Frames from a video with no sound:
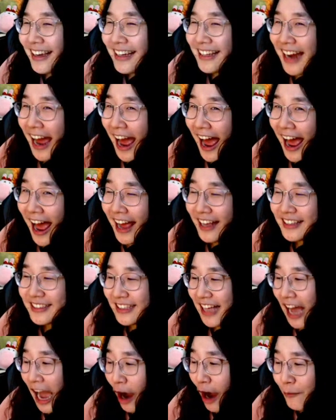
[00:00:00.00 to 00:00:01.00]
has
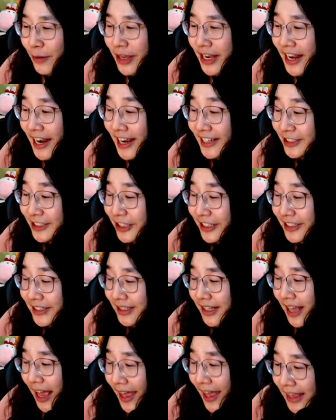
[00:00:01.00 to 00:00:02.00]
how many textures?
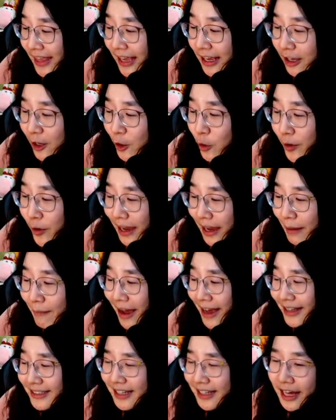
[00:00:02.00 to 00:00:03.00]
I think your game has
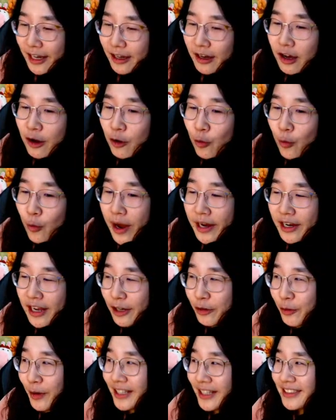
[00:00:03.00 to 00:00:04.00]
like
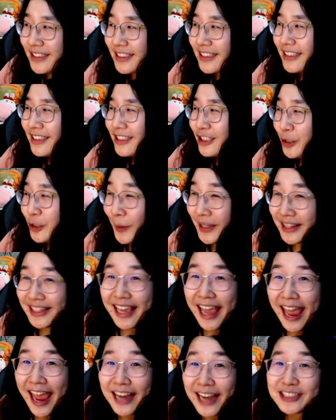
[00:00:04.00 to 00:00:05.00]

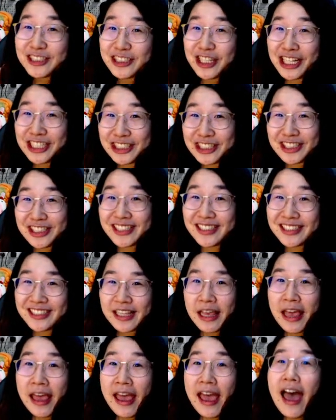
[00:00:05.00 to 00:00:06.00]
128 textures.
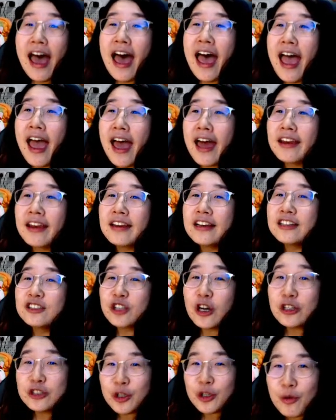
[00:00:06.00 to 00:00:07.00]
And Jung
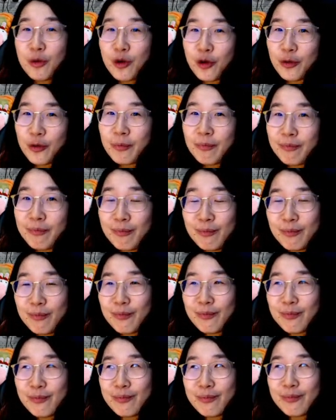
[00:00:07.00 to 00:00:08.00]
Jin-woo
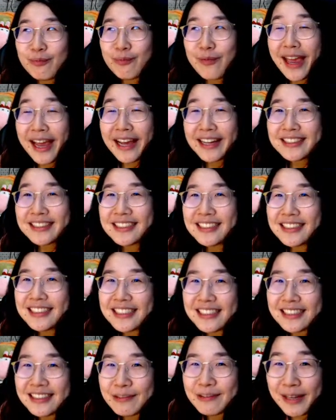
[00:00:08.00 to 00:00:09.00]
made
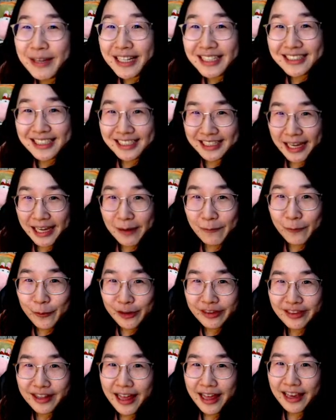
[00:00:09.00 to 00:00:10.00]
a game with
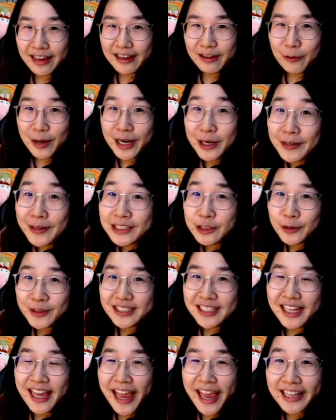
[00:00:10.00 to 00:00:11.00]
like
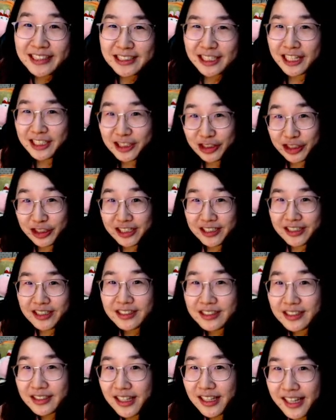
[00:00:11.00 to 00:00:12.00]
128 textures
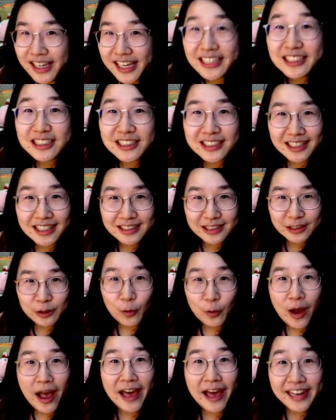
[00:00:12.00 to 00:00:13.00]
in just
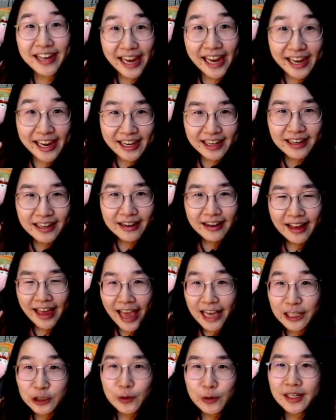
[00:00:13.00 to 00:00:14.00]
a day.
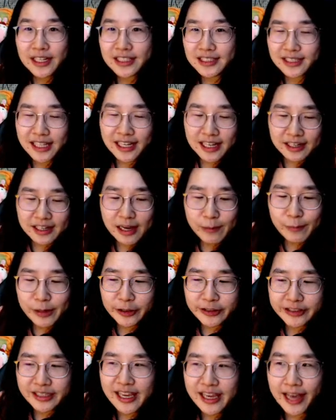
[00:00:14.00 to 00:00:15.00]
Actually less than a day because
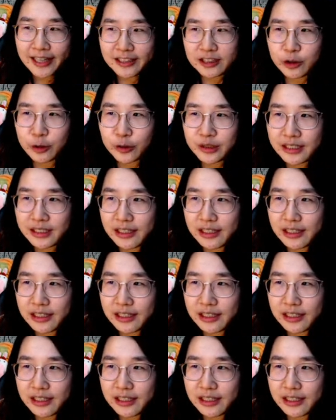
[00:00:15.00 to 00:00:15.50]
he has to sleep.